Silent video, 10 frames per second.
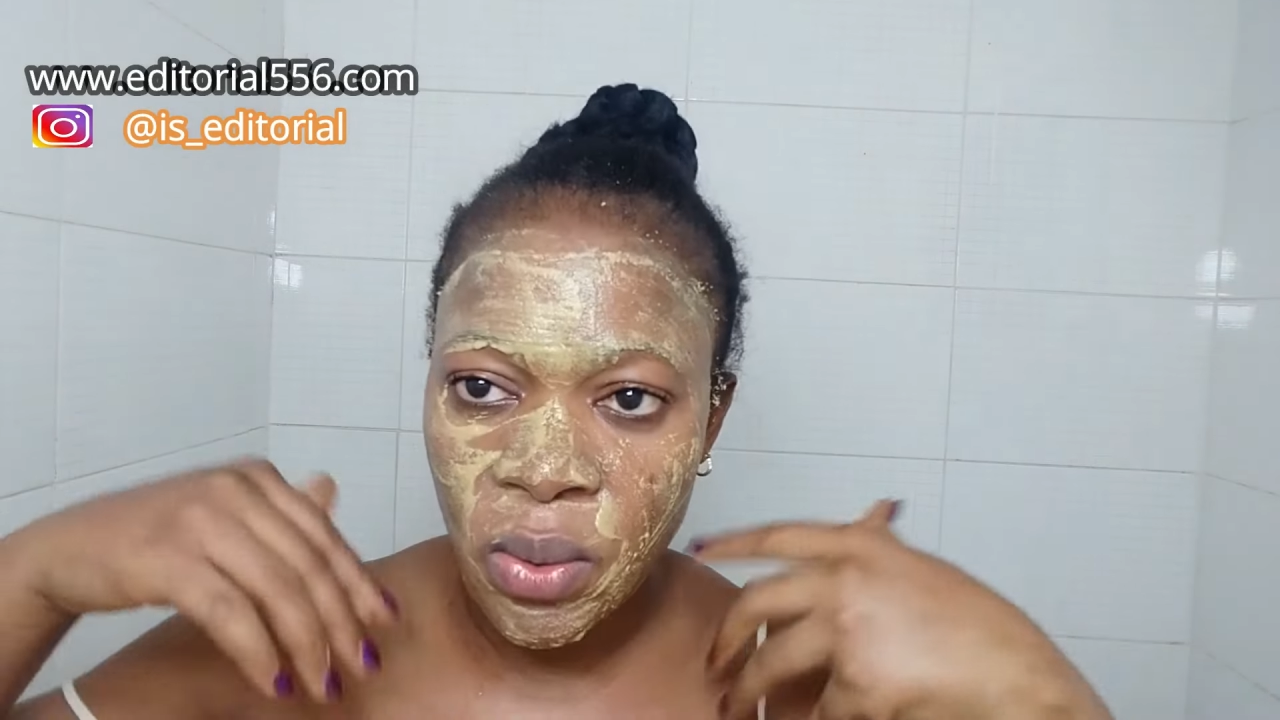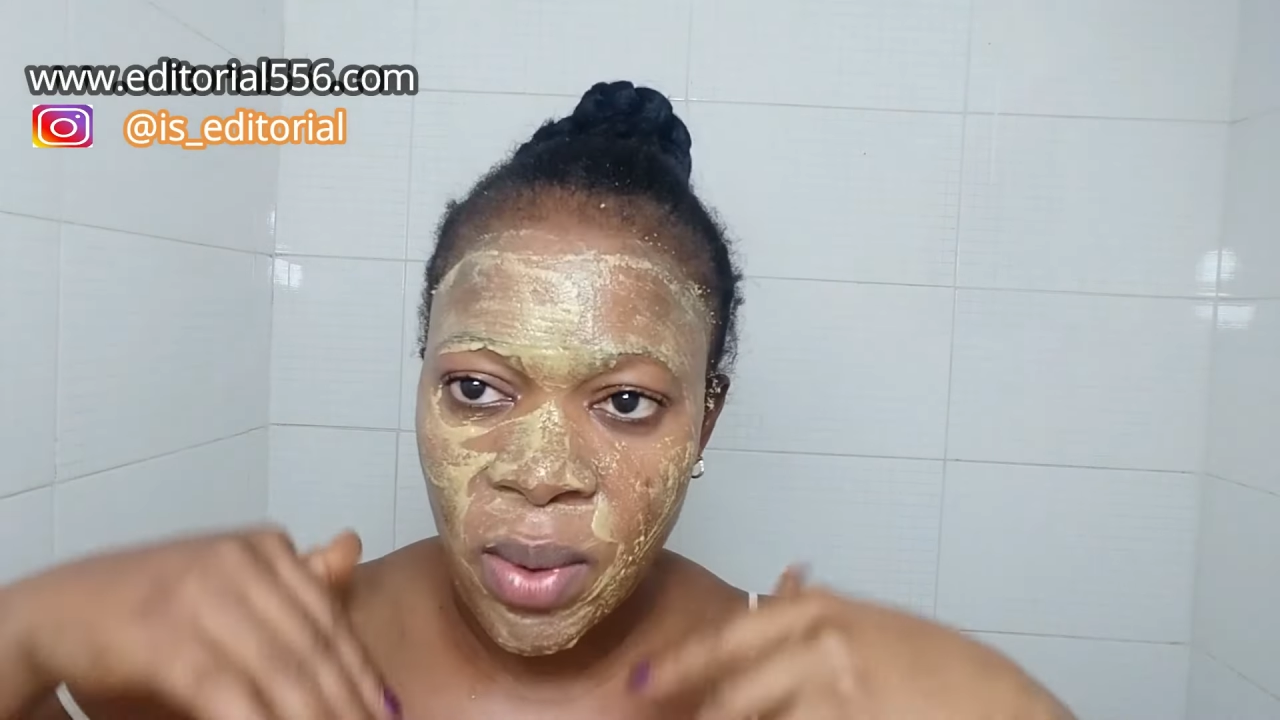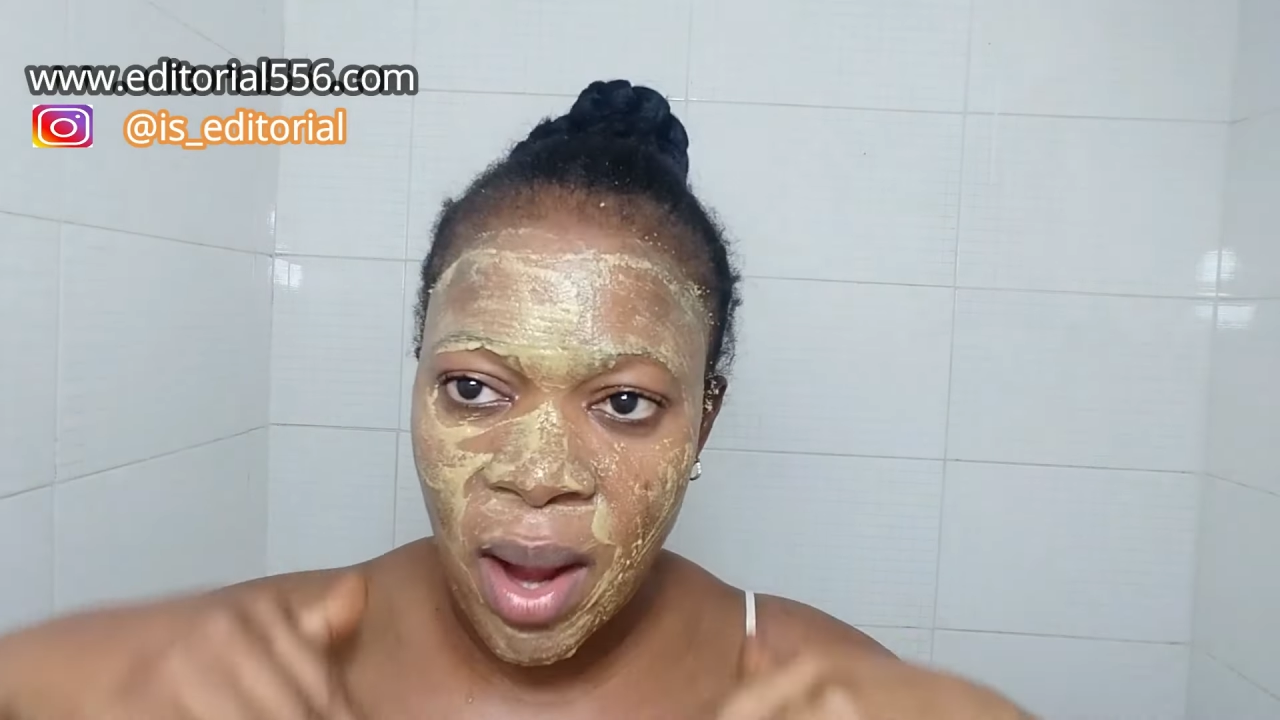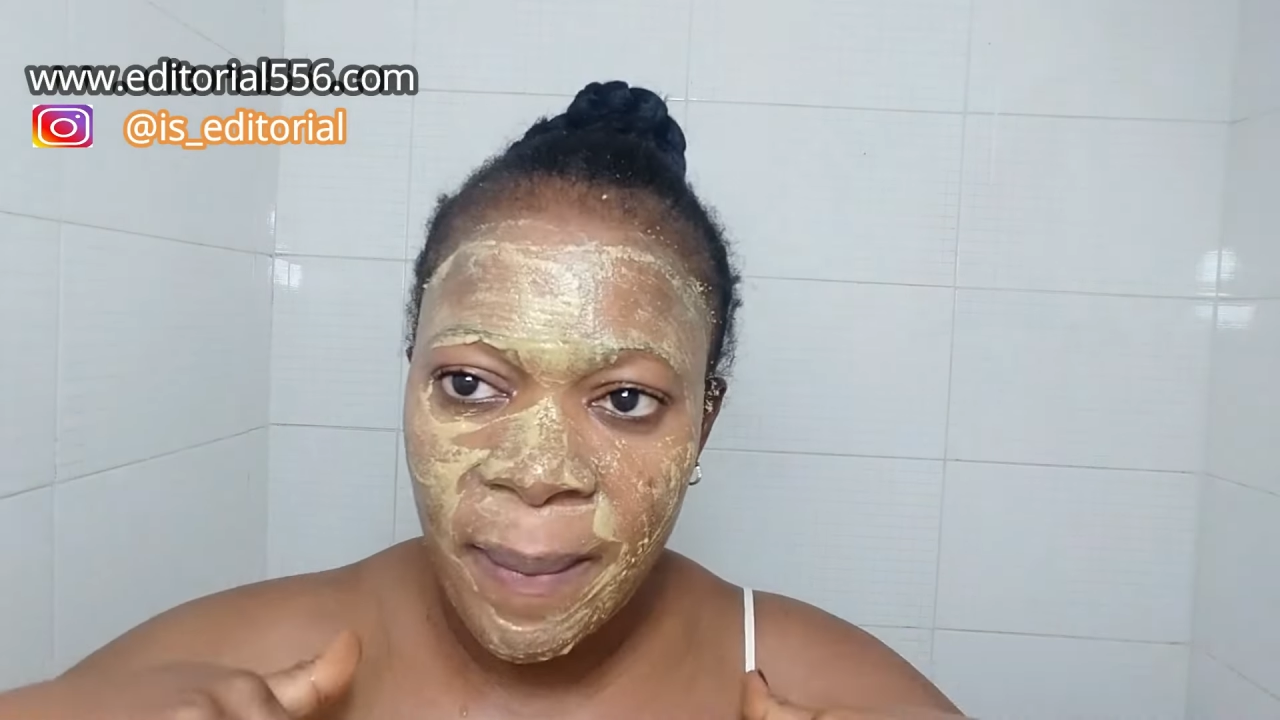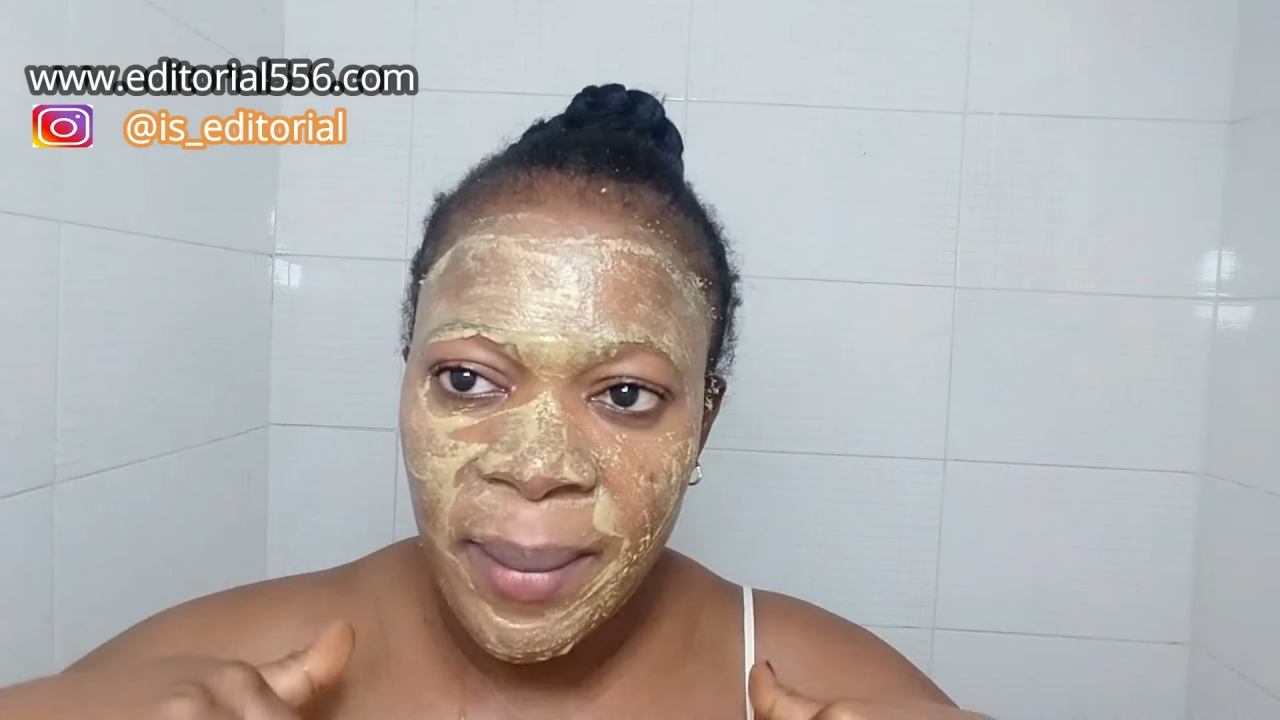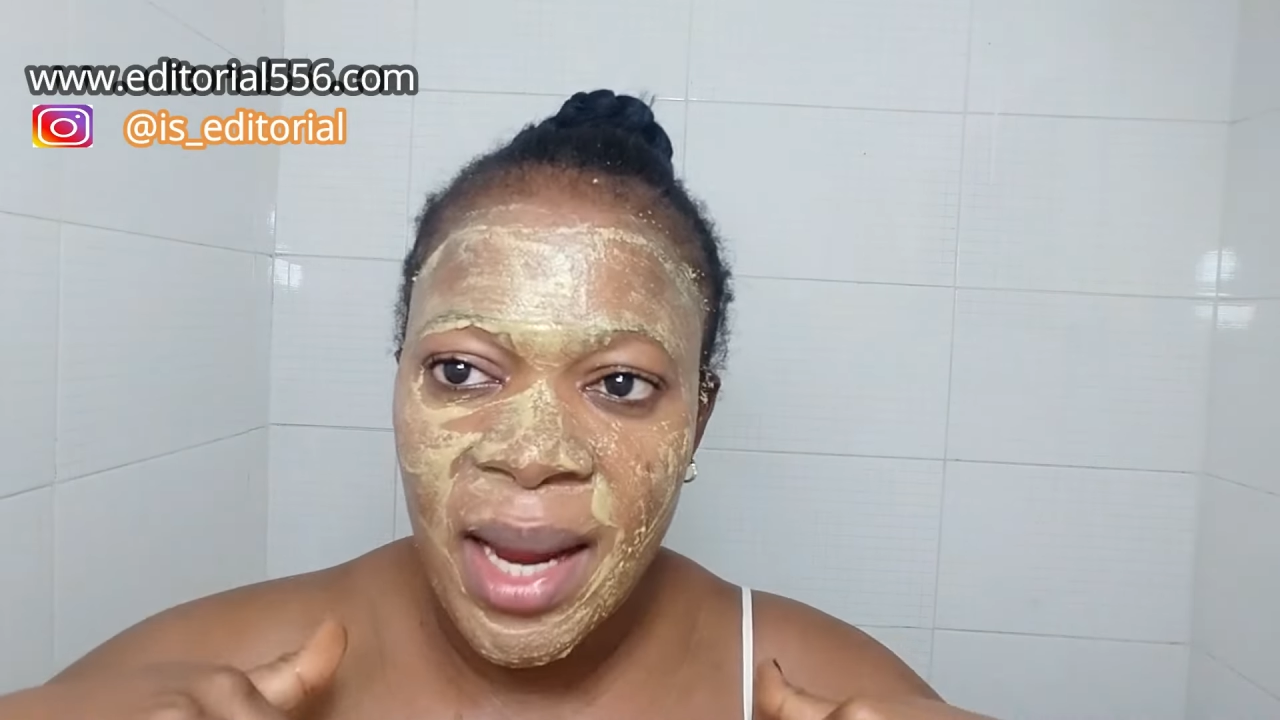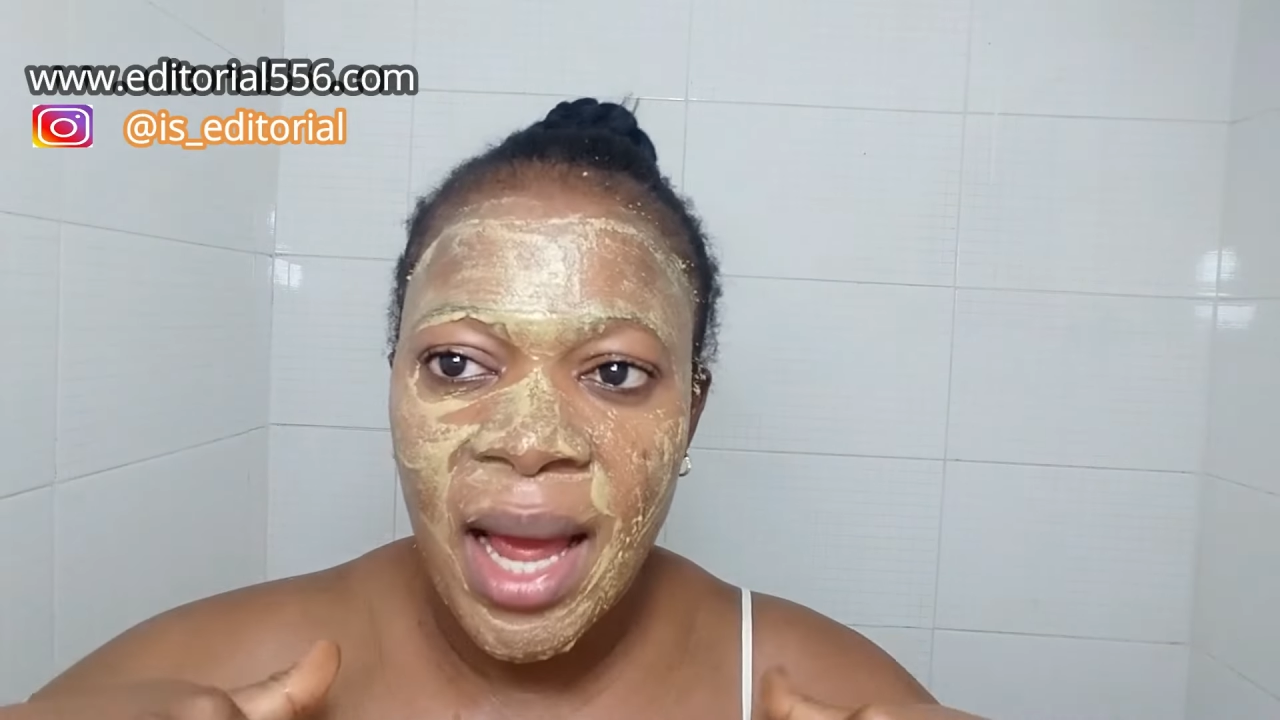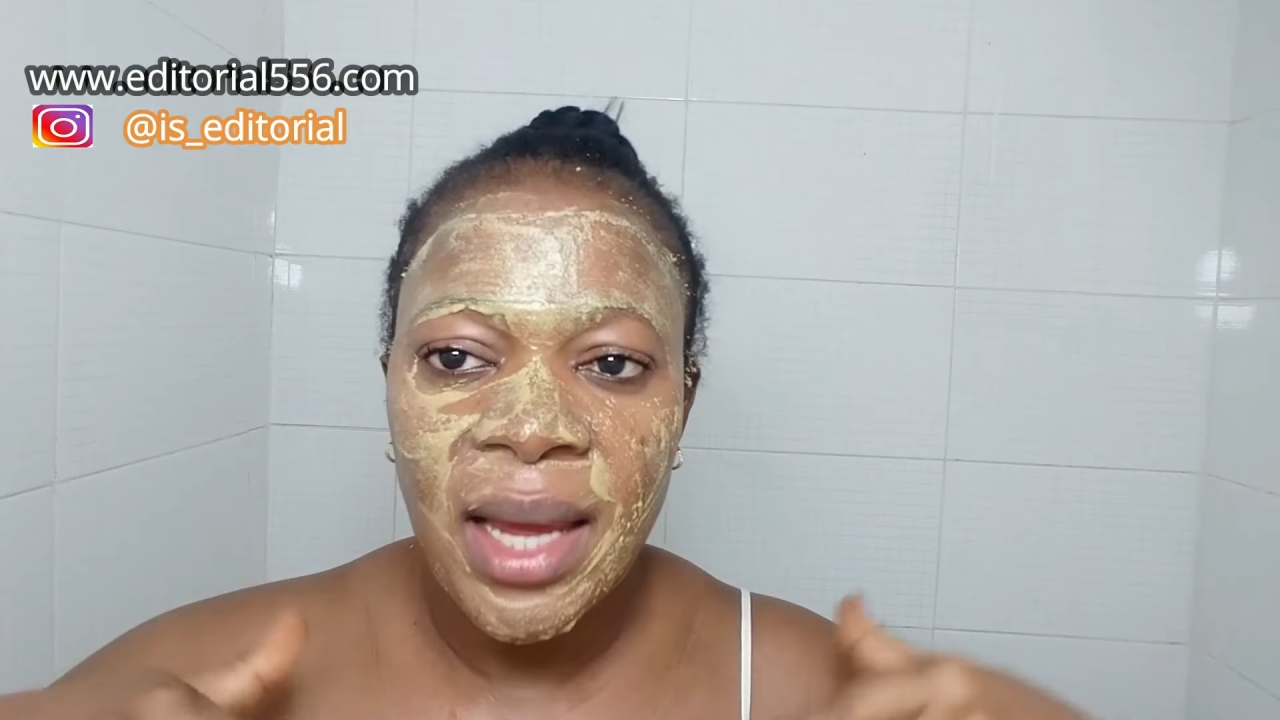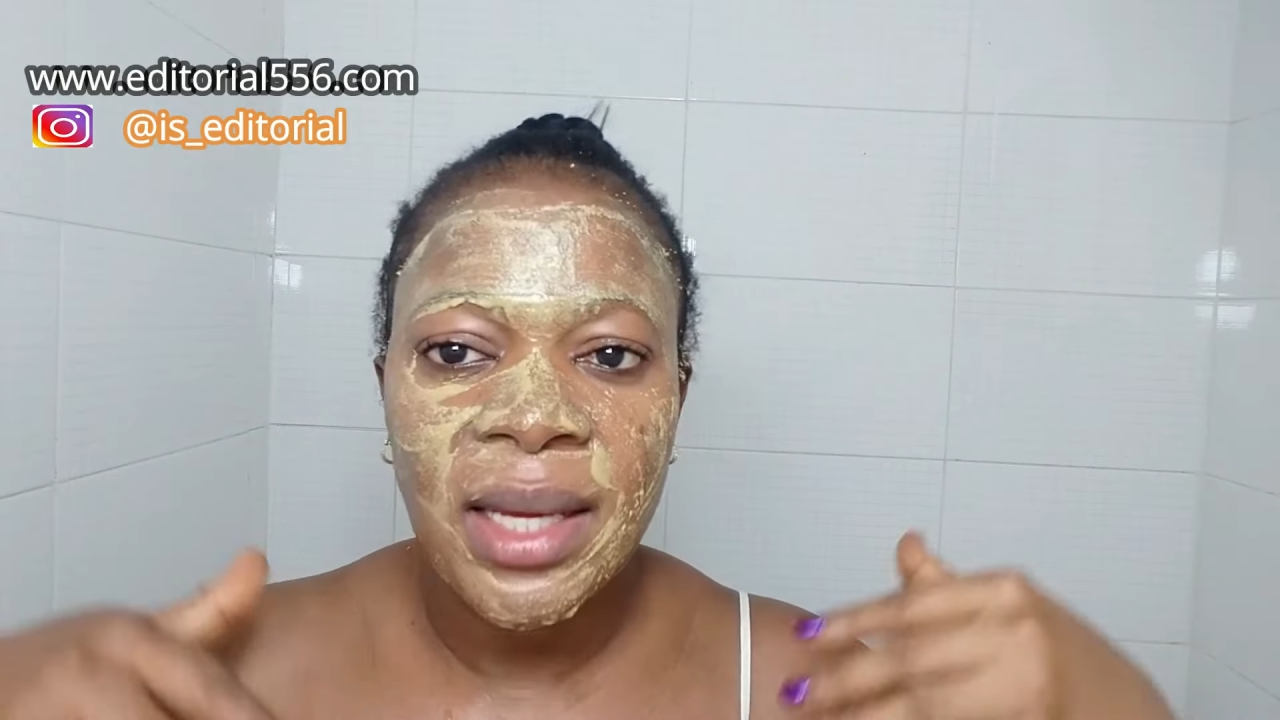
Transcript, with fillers: apply